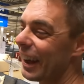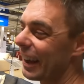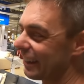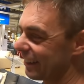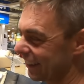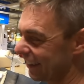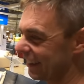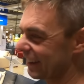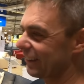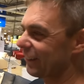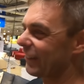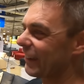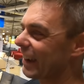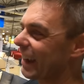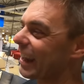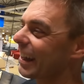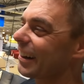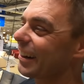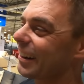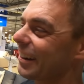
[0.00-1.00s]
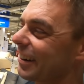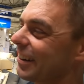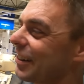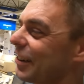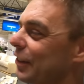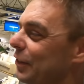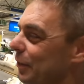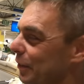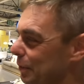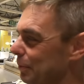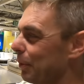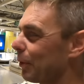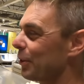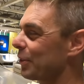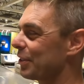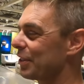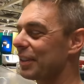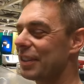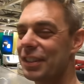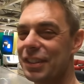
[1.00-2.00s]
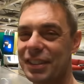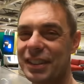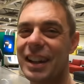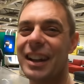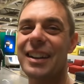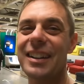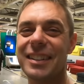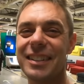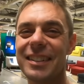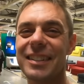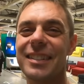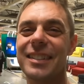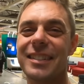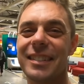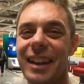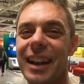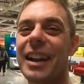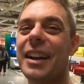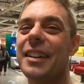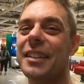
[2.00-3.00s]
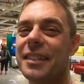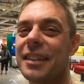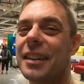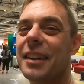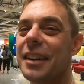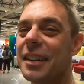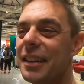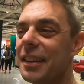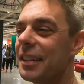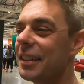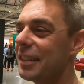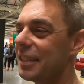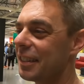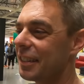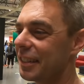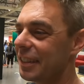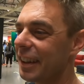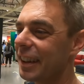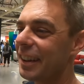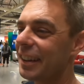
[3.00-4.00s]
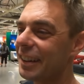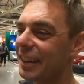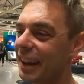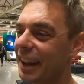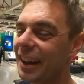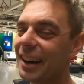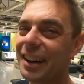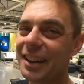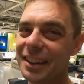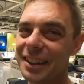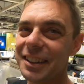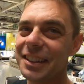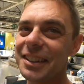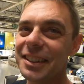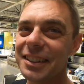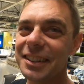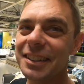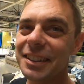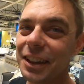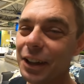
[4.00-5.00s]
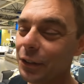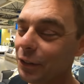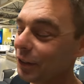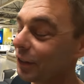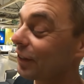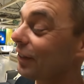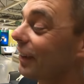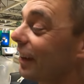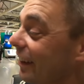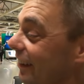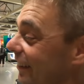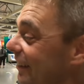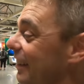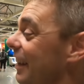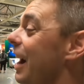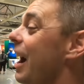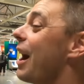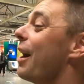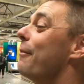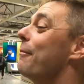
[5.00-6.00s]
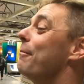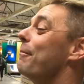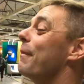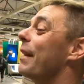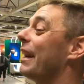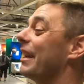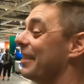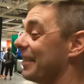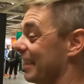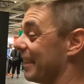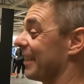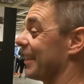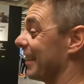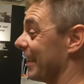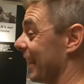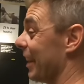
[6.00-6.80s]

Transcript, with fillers: And like we had our Christmas portrait shot at. Uh, yeah, uh, at IKEA. It was. That's amazing. amazing.